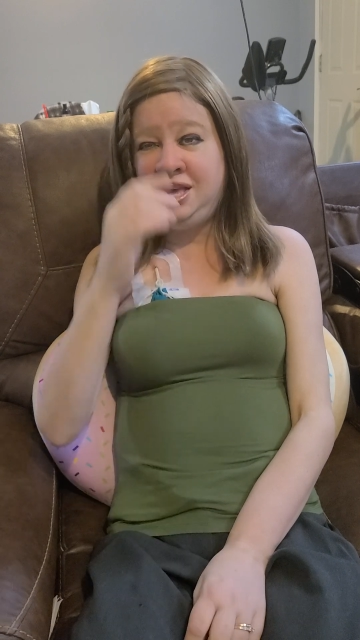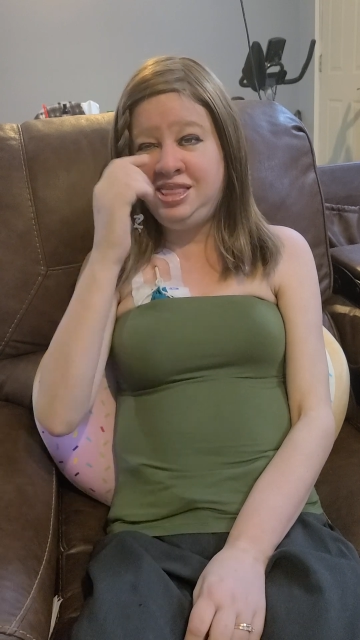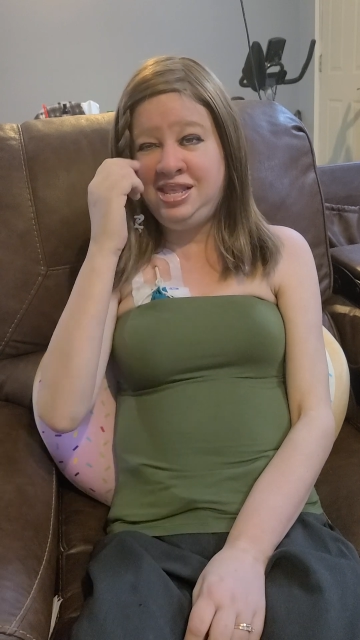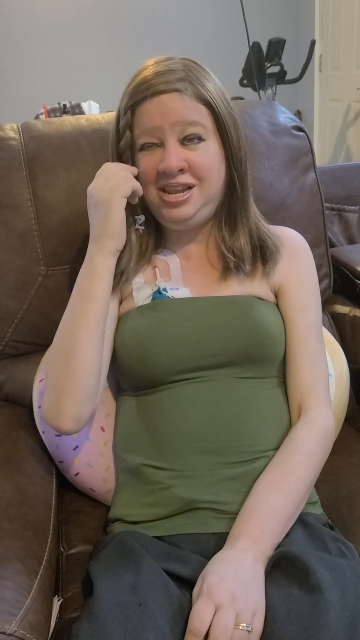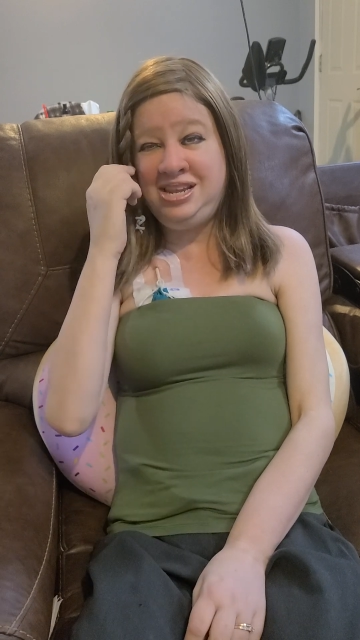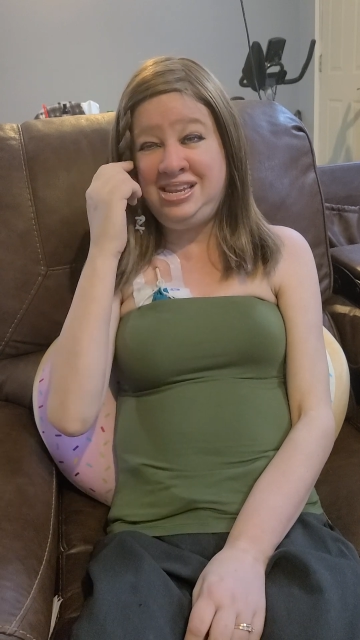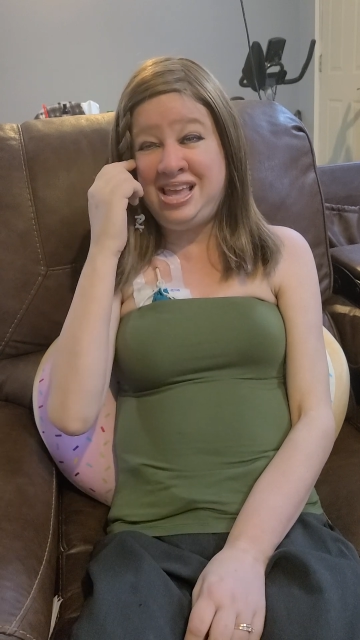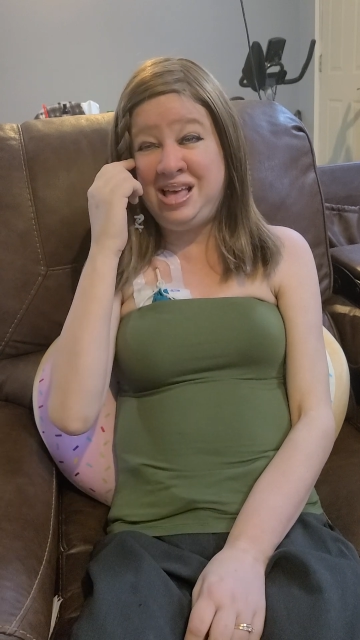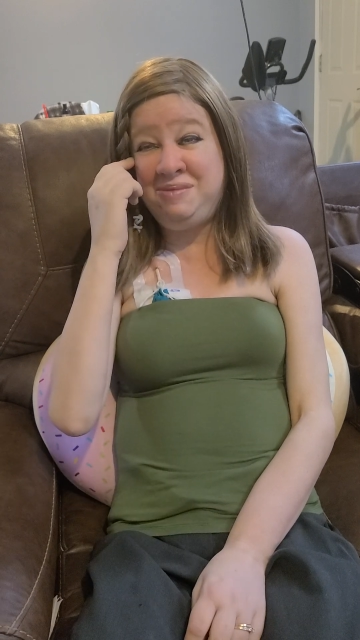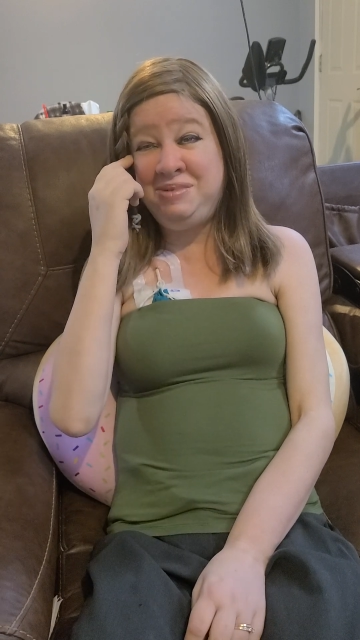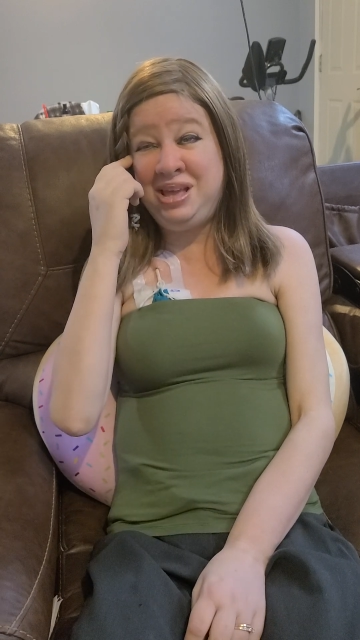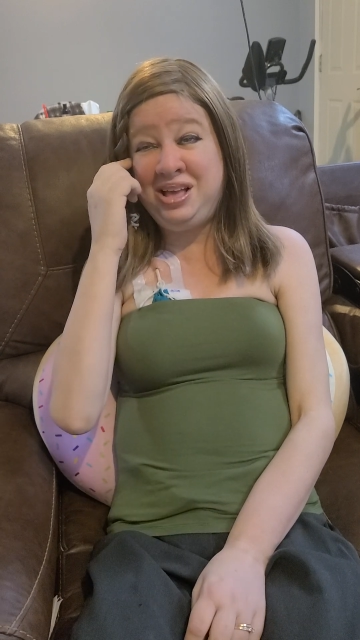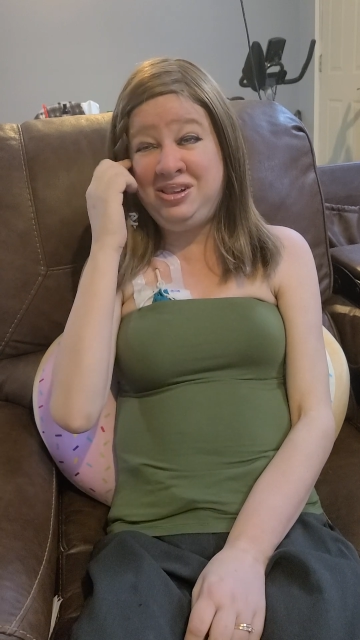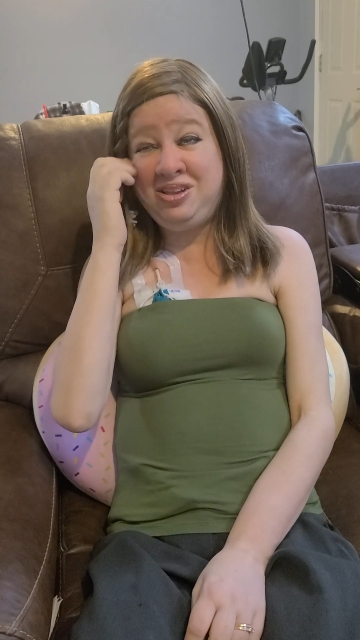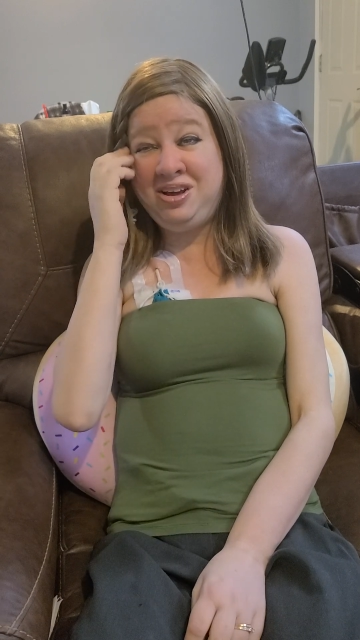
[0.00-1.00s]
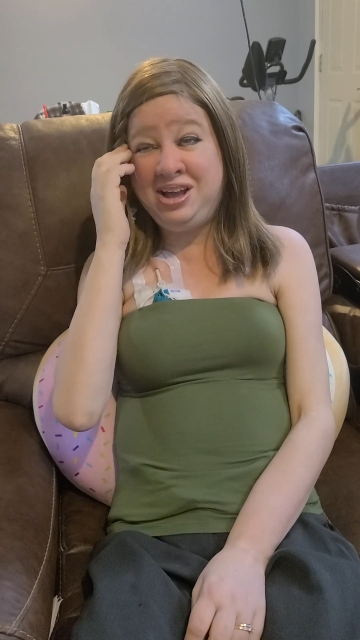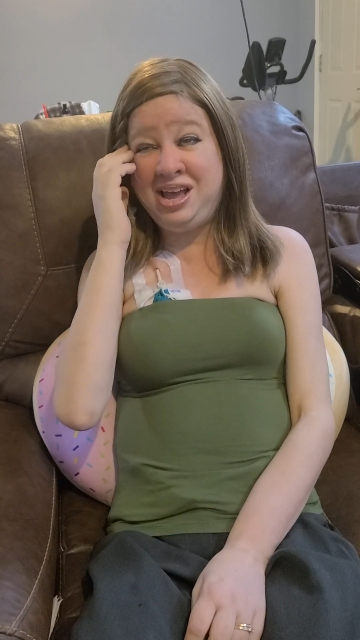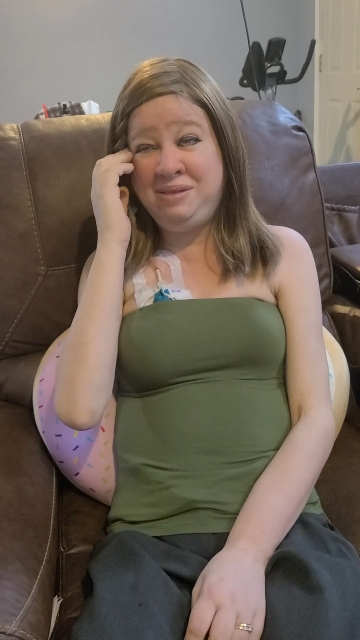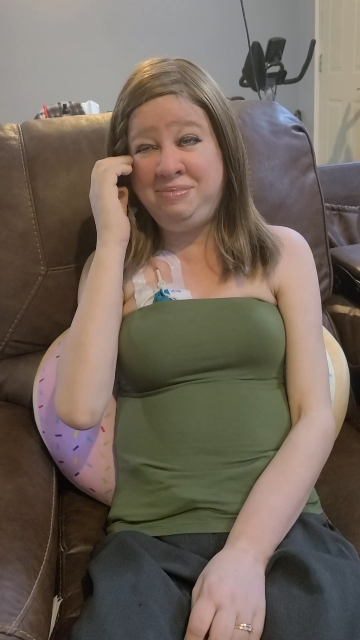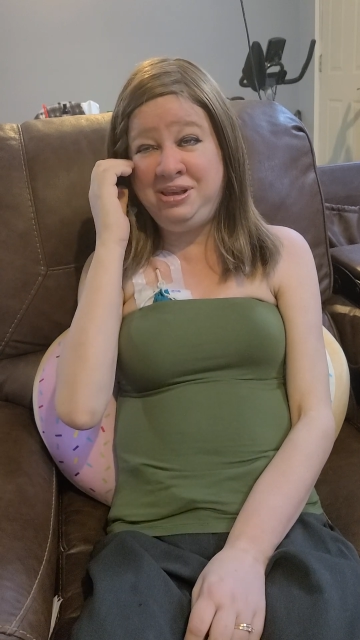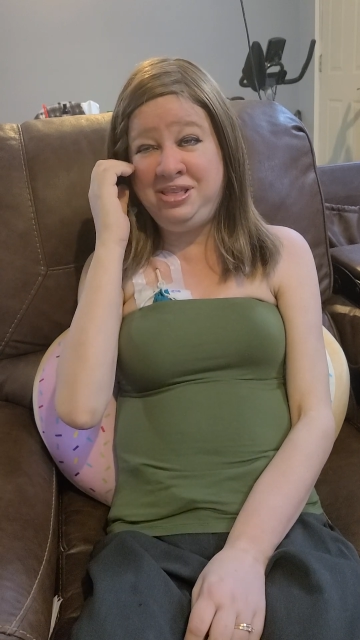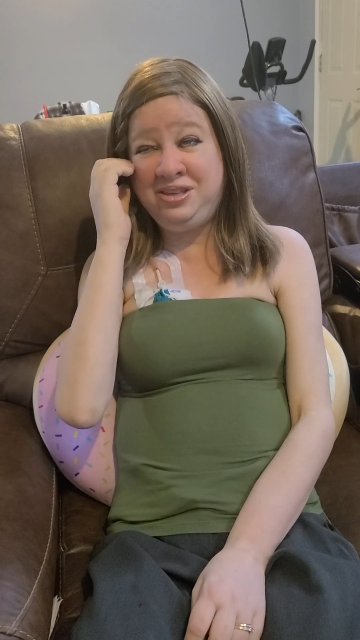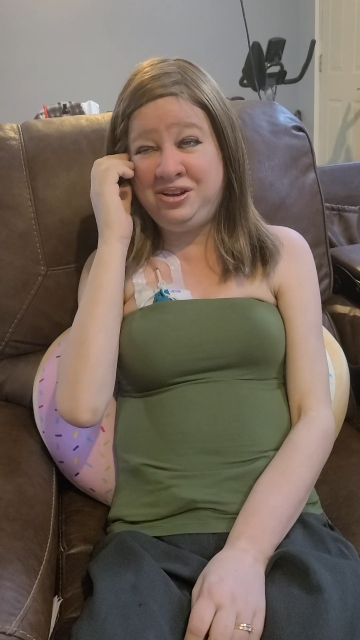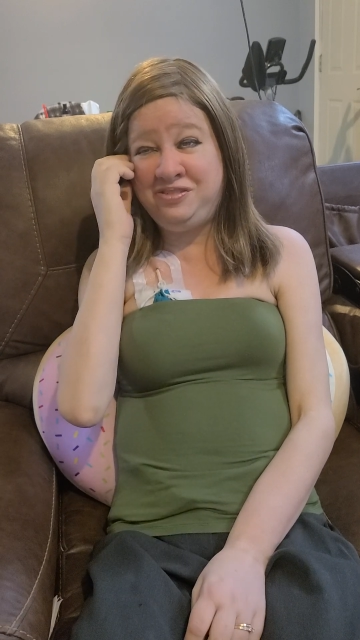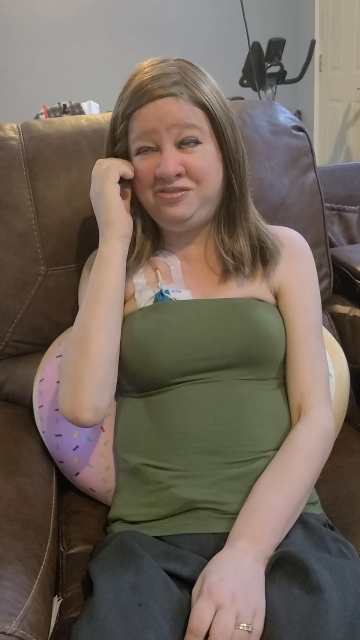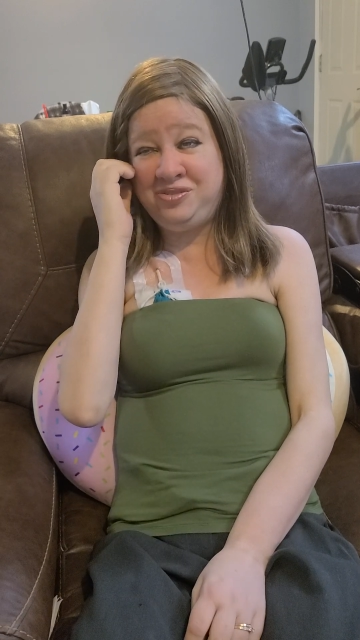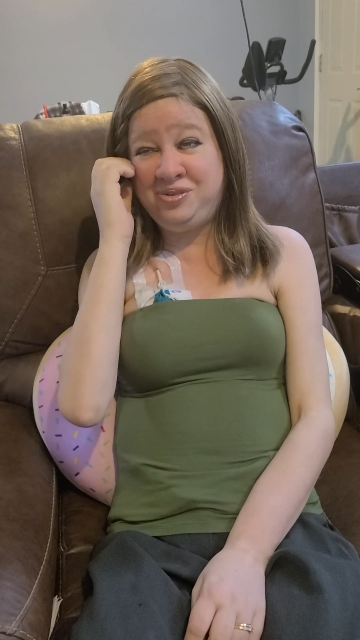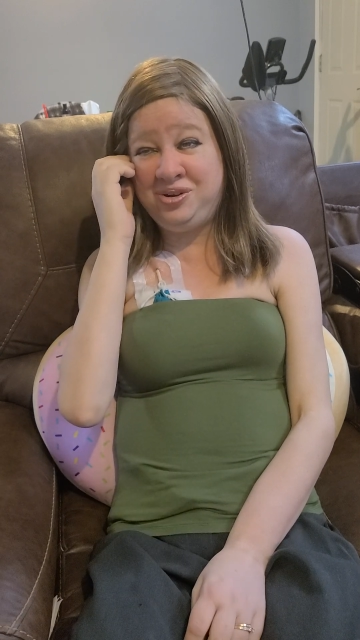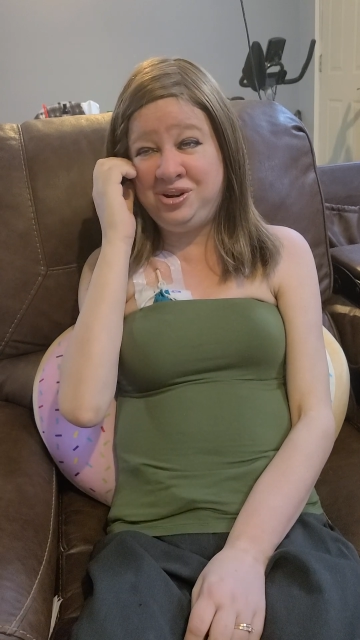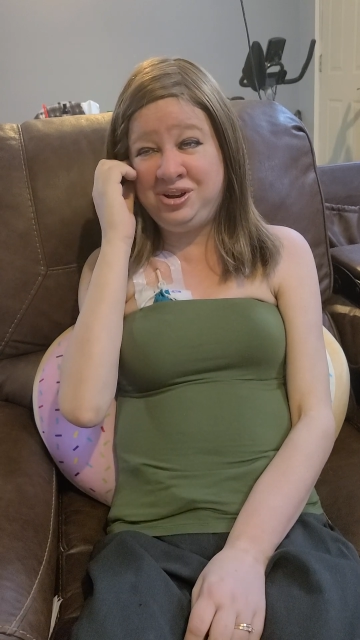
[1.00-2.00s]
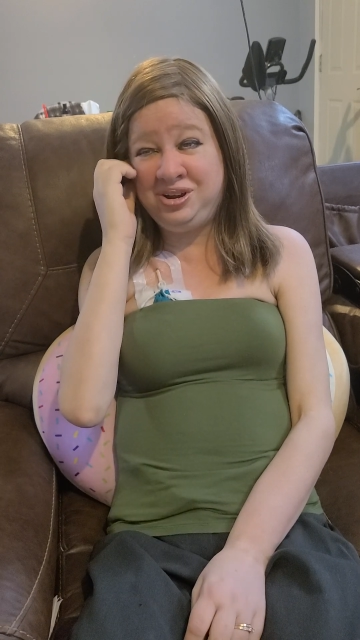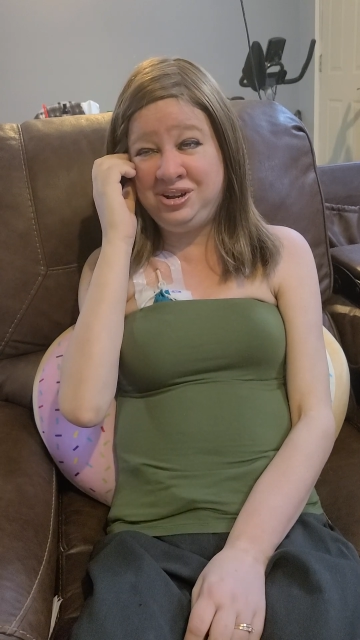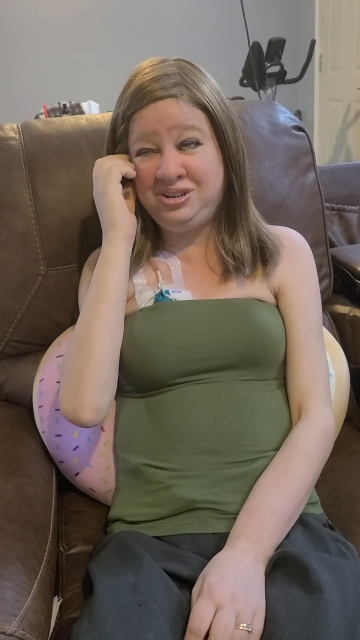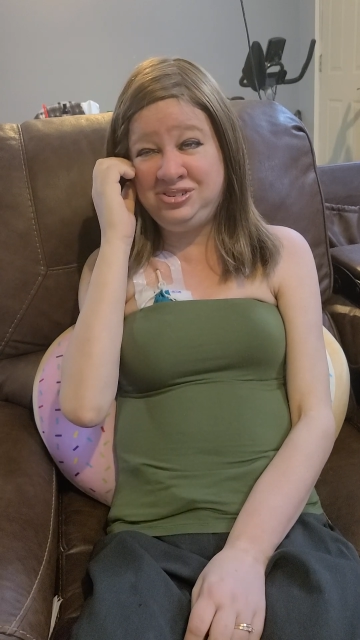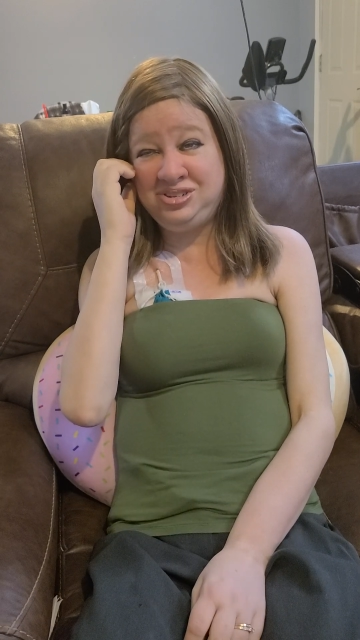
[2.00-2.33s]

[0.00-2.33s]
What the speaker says: They didn't tell me how long I'd be there for,